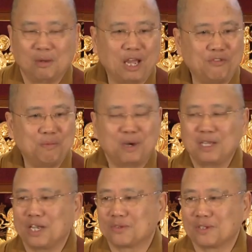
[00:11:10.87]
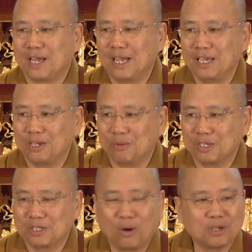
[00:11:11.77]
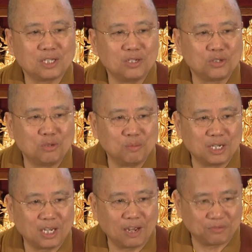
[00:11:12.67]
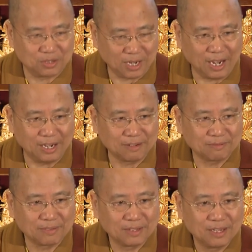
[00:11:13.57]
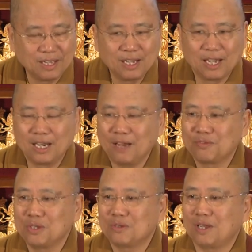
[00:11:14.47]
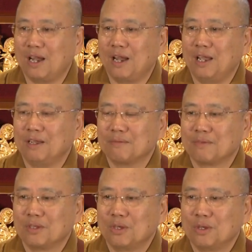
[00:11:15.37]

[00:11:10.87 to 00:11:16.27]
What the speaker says: Everybody has to die anyways. All sentient beings have to die. And after you die,